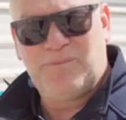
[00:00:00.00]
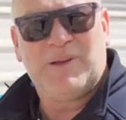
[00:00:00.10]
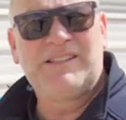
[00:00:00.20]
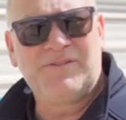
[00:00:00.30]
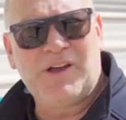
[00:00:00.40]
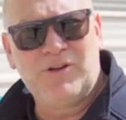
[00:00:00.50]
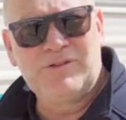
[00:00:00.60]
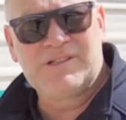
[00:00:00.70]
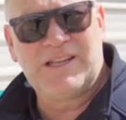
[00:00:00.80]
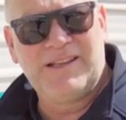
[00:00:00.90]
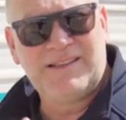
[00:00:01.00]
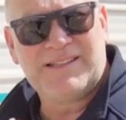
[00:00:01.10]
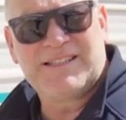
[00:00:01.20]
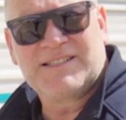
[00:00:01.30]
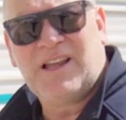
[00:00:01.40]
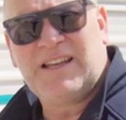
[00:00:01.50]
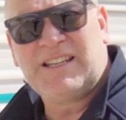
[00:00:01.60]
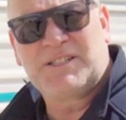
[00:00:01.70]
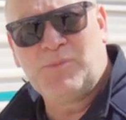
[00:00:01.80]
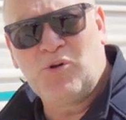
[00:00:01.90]
piece of hose that's a slightly
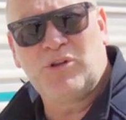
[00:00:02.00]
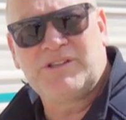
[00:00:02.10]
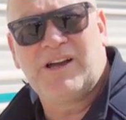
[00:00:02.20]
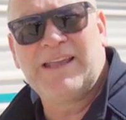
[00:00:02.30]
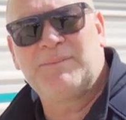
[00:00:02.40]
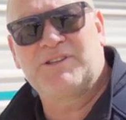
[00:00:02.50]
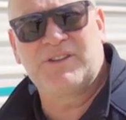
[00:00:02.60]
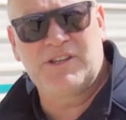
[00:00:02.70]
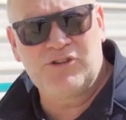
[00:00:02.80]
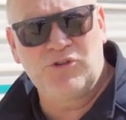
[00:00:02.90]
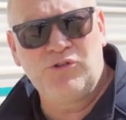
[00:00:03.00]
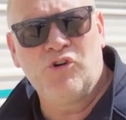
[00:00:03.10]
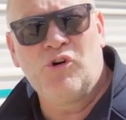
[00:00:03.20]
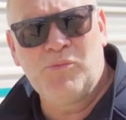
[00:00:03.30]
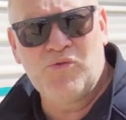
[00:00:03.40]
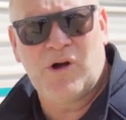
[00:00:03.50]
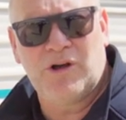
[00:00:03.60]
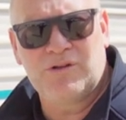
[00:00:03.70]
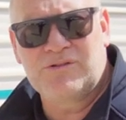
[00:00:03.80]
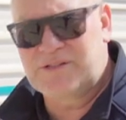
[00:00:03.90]
smaller diameter than your normal
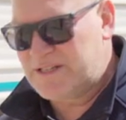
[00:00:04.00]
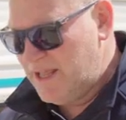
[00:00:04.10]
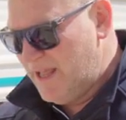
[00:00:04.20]
hose,